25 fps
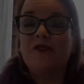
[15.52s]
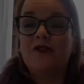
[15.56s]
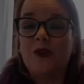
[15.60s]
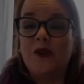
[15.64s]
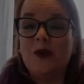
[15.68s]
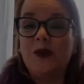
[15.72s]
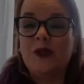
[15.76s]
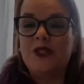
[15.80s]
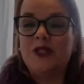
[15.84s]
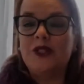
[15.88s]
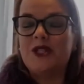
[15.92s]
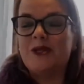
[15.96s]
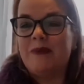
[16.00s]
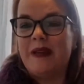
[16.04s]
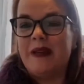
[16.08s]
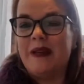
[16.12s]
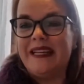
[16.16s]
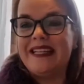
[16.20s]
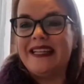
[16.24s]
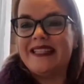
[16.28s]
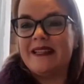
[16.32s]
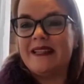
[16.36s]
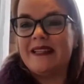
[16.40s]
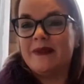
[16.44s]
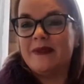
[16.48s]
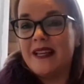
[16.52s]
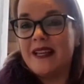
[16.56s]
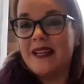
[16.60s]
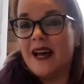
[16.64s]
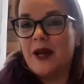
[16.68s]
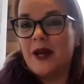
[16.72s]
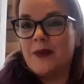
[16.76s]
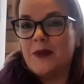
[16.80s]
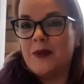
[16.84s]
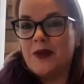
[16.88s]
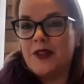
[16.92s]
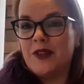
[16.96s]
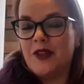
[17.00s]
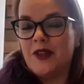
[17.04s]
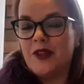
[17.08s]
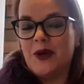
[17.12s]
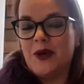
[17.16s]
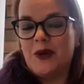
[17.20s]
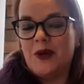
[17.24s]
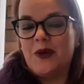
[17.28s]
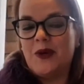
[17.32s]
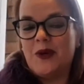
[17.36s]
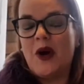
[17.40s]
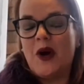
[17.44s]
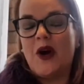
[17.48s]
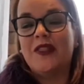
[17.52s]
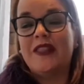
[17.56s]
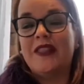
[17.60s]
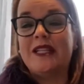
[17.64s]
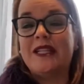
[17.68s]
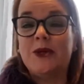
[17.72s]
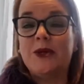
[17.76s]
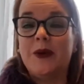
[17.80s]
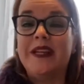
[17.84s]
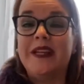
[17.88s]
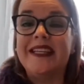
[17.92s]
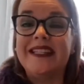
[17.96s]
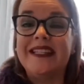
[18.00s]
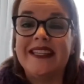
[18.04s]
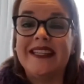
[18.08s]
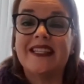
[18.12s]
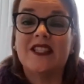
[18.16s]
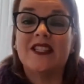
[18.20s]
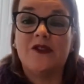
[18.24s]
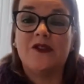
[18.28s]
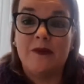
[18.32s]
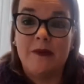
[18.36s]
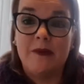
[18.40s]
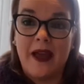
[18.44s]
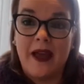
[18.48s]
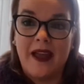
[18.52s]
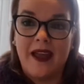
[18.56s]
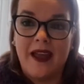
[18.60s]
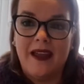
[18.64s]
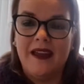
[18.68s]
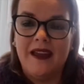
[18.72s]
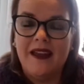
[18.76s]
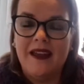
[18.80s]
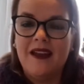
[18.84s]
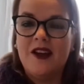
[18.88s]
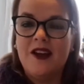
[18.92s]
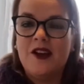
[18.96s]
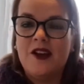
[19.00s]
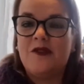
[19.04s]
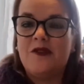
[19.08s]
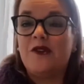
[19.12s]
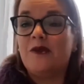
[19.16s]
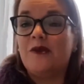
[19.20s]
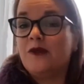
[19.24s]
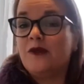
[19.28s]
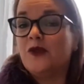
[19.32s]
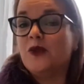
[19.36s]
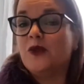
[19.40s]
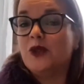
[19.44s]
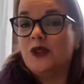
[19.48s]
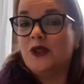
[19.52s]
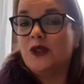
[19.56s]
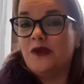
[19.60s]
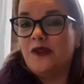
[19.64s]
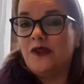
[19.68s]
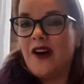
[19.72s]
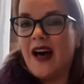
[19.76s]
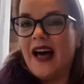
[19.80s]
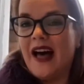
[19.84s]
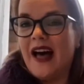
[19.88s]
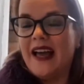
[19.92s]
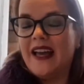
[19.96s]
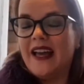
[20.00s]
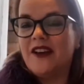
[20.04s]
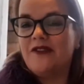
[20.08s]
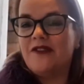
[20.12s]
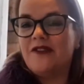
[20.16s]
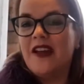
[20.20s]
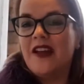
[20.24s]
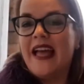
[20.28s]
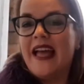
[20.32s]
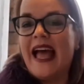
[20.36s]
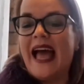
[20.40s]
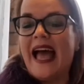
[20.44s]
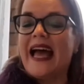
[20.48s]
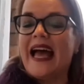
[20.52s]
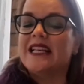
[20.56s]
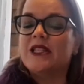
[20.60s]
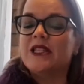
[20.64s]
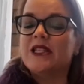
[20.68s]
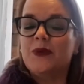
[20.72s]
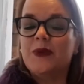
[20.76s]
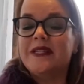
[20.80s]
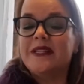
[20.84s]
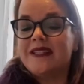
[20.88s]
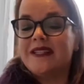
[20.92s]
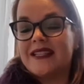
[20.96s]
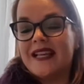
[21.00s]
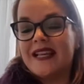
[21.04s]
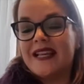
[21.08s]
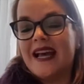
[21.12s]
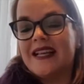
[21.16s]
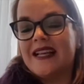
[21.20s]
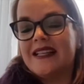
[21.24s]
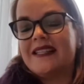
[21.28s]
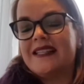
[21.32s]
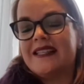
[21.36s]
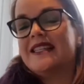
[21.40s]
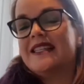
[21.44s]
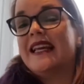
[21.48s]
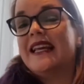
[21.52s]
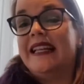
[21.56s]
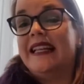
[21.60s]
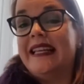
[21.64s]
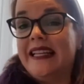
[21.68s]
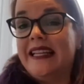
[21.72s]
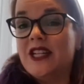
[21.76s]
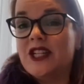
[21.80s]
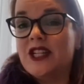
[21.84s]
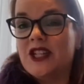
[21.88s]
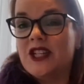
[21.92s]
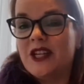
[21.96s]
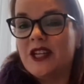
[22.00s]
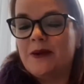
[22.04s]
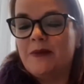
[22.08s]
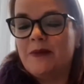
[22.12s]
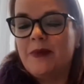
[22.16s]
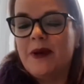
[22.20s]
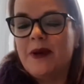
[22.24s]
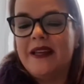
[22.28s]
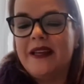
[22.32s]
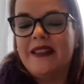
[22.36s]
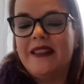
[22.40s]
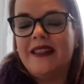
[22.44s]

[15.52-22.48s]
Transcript: forward to spending some time with you on the 26th of May from 4 to 5 as we discuss leadership,